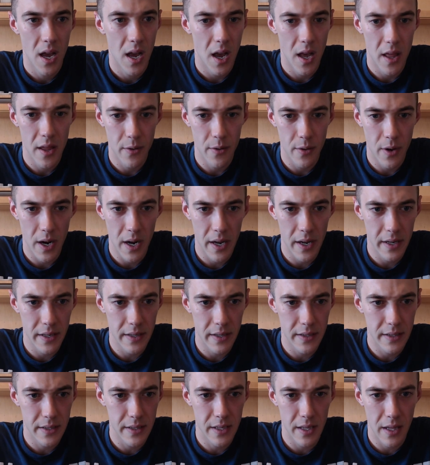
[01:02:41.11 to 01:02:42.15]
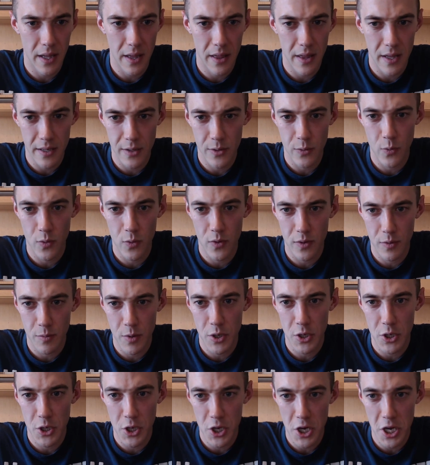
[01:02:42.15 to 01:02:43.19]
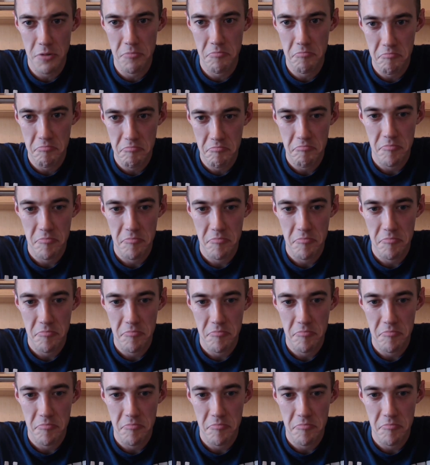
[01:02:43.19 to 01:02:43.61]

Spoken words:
Otherwise, this was been good.